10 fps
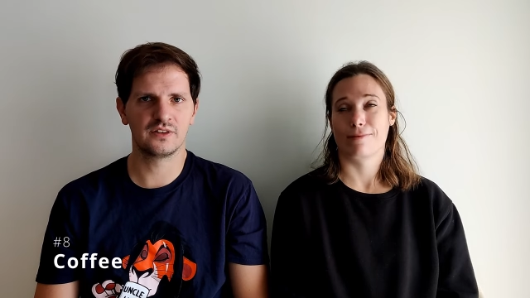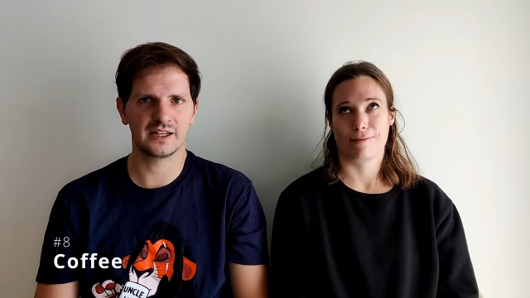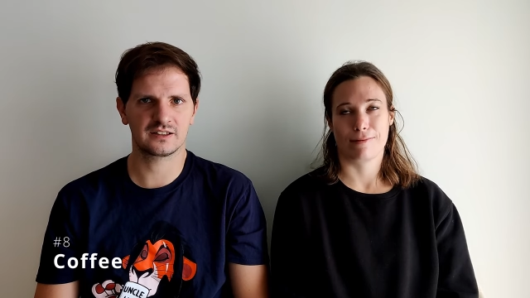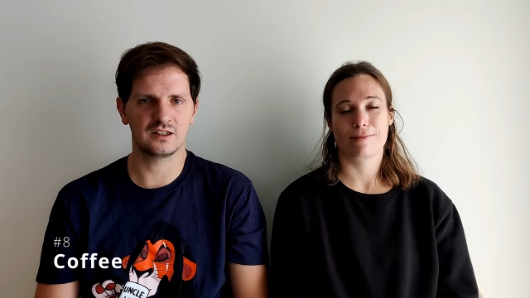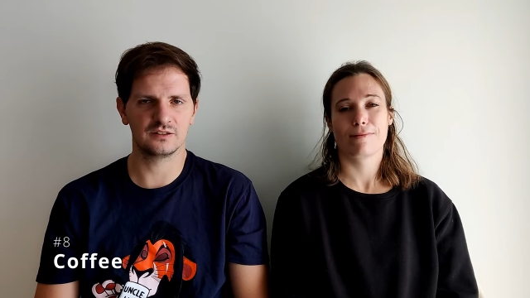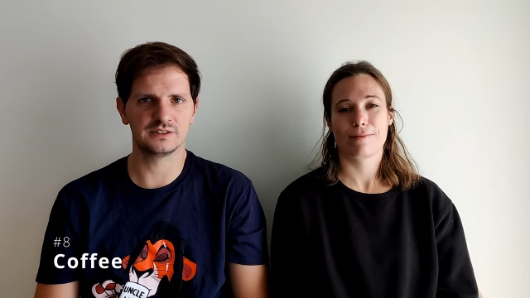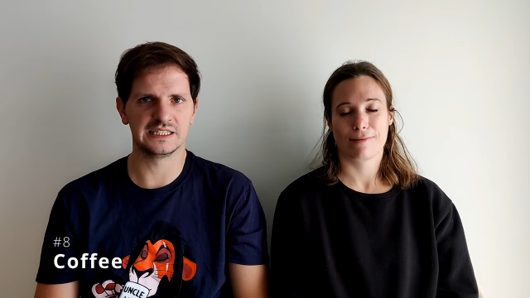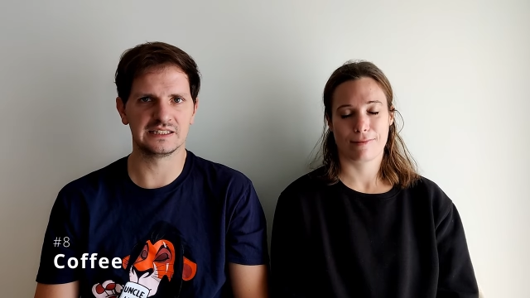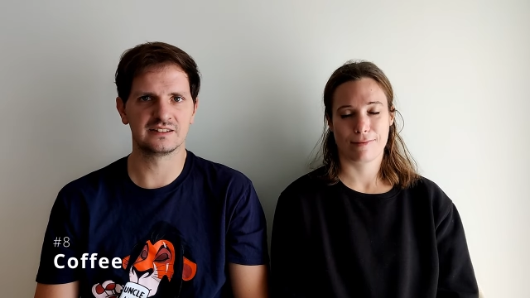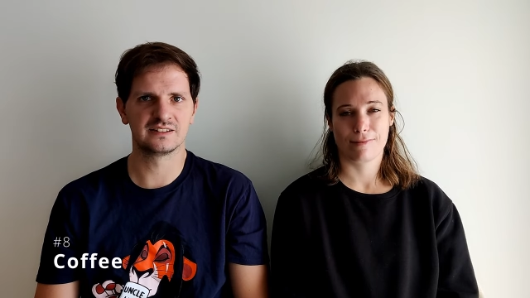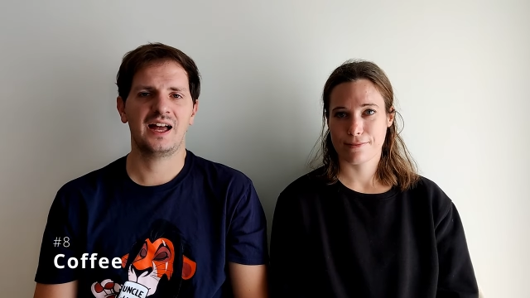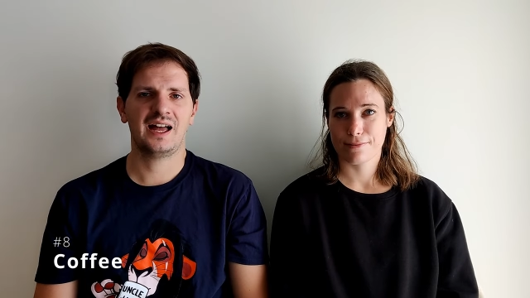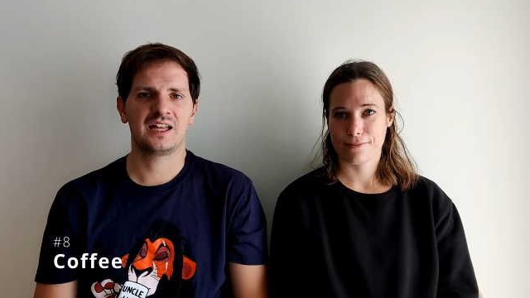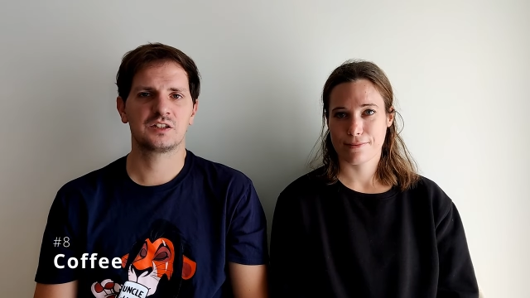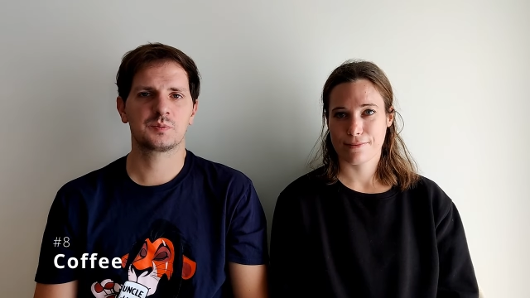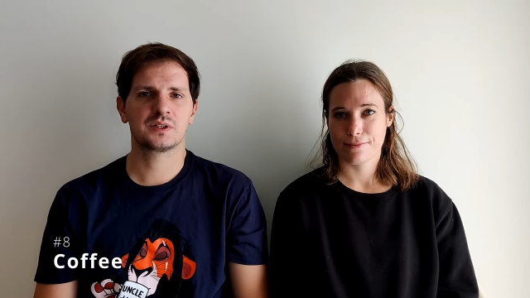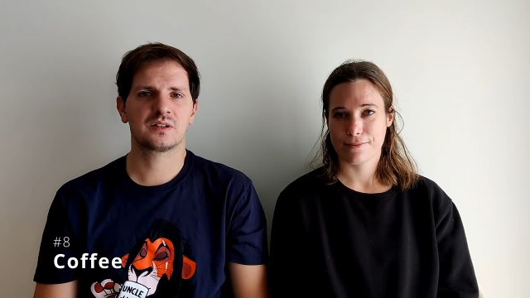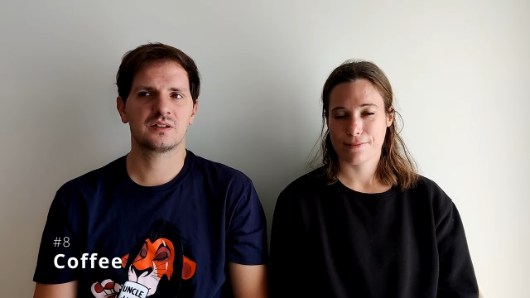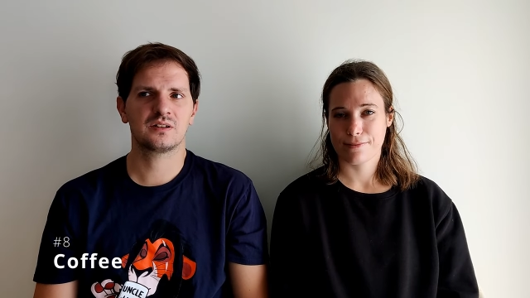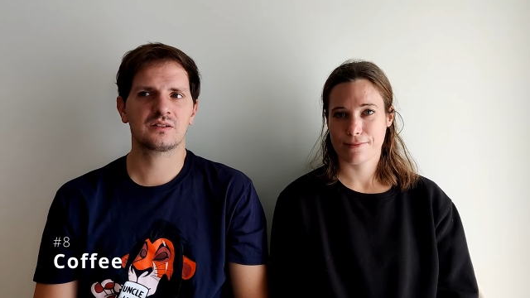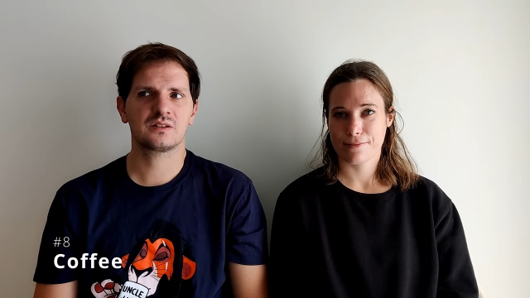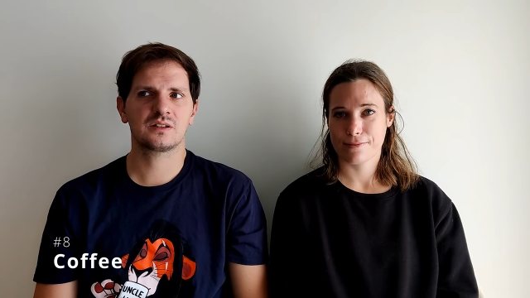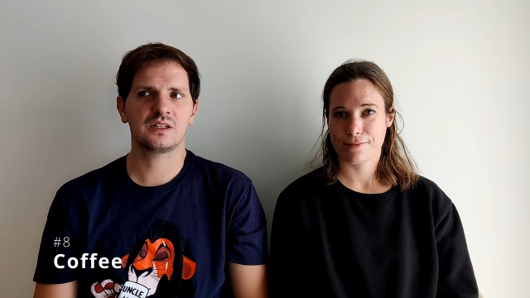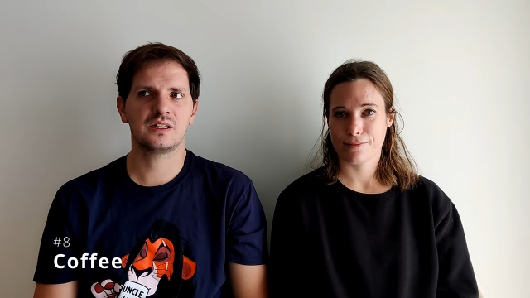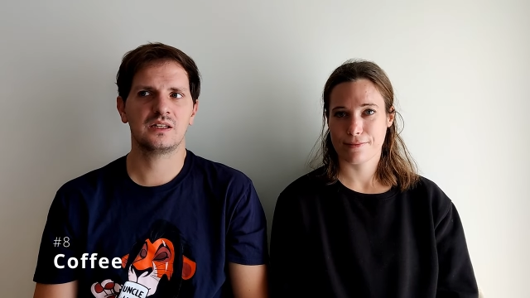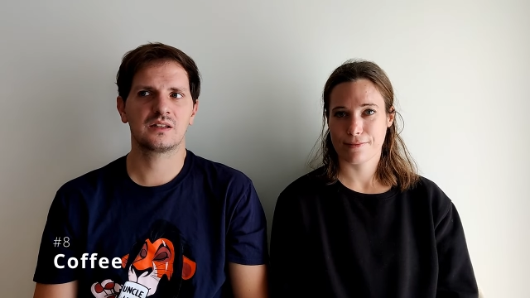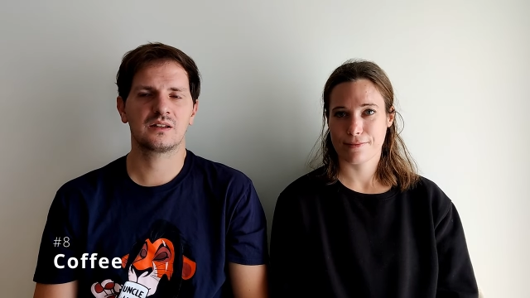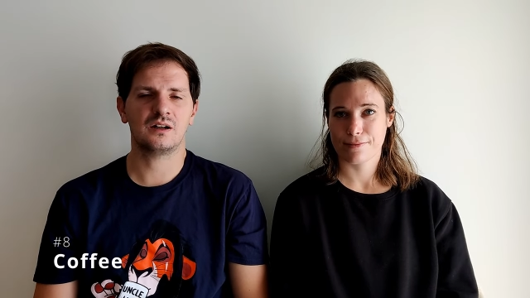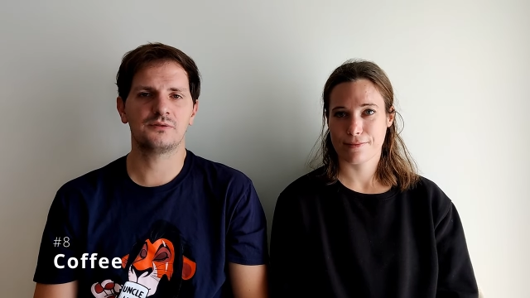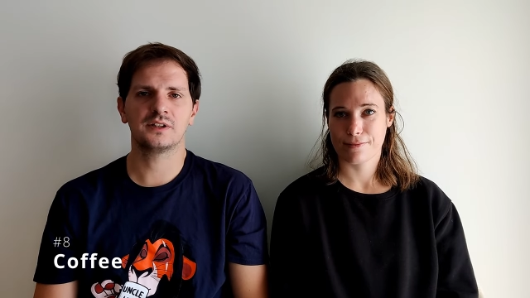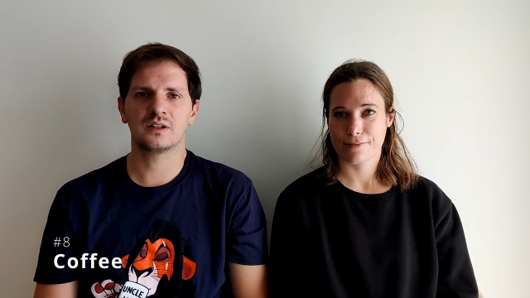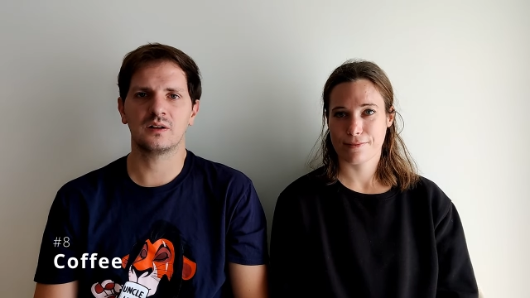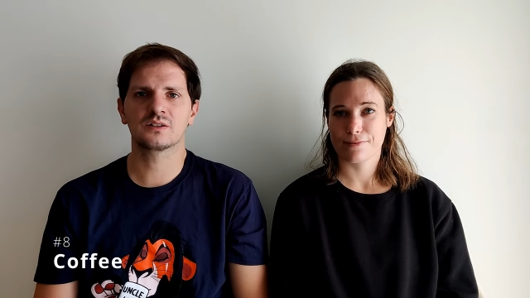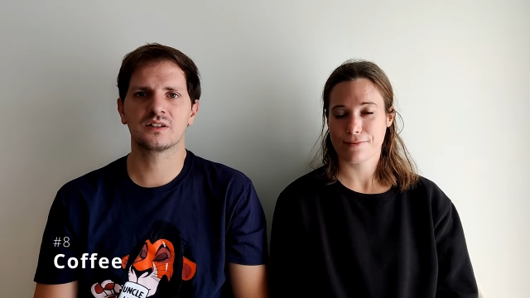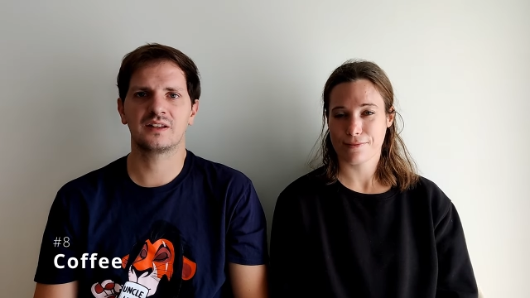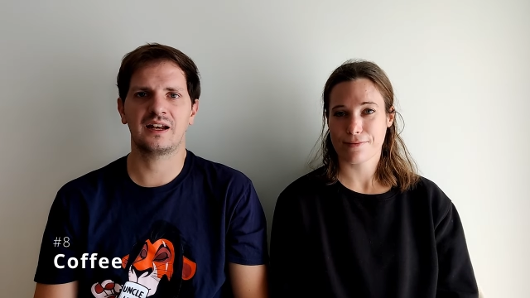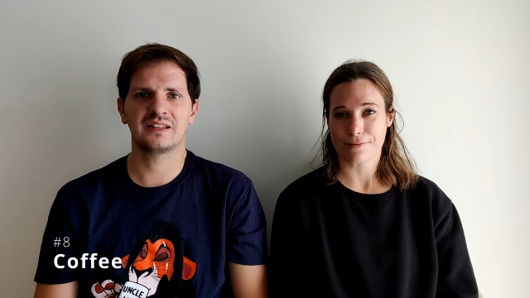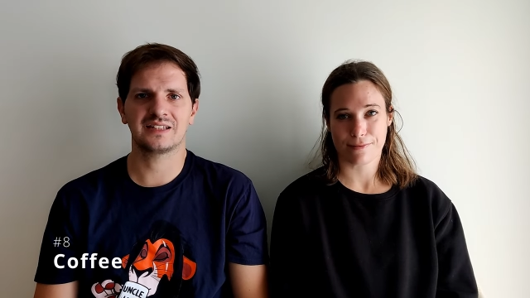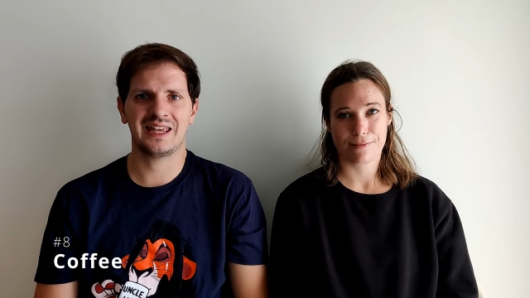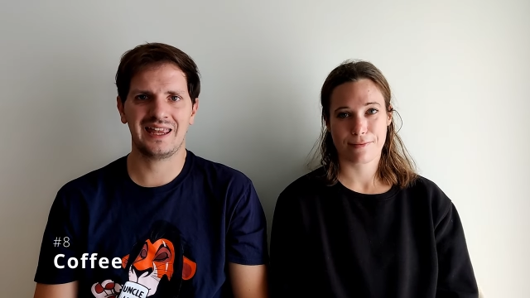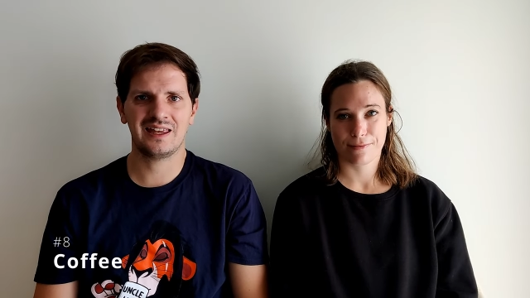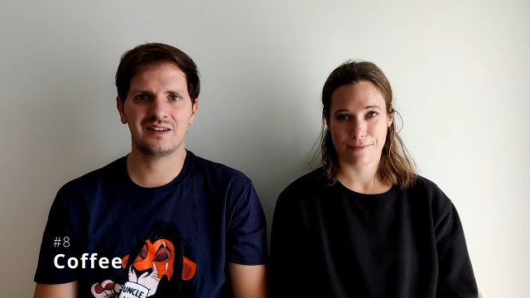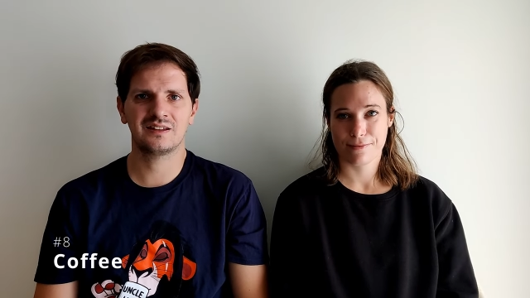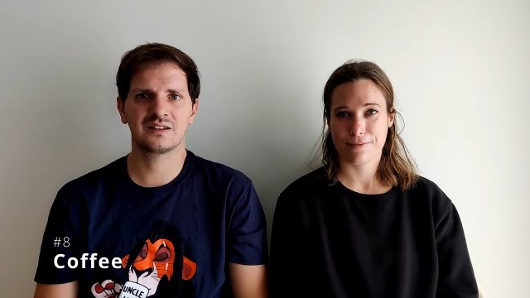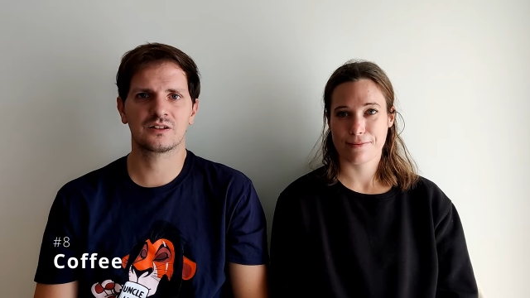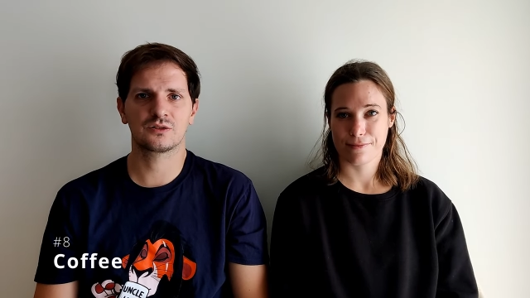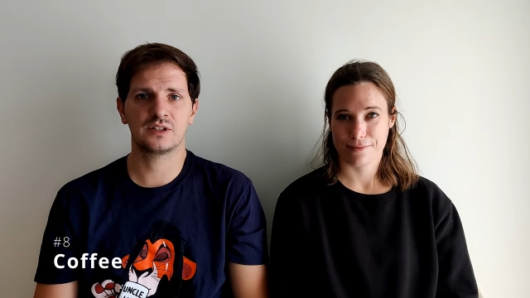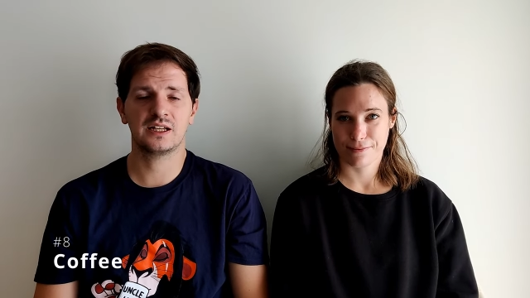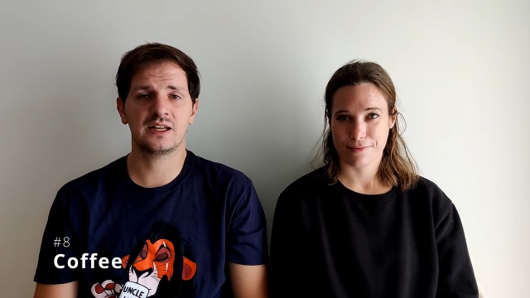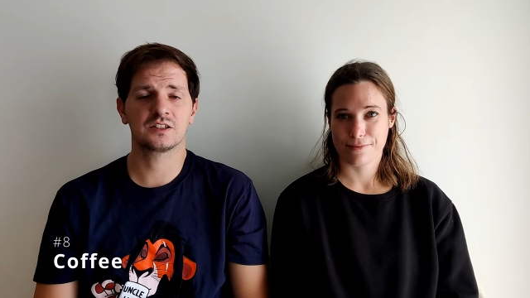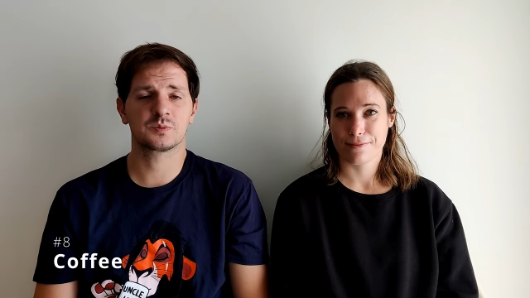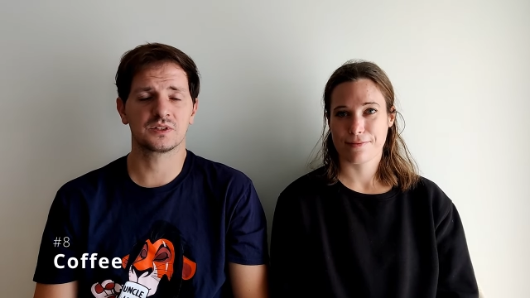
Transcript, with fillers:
Speaker 1: their coffee. And because of the coffee culture that is in Korea and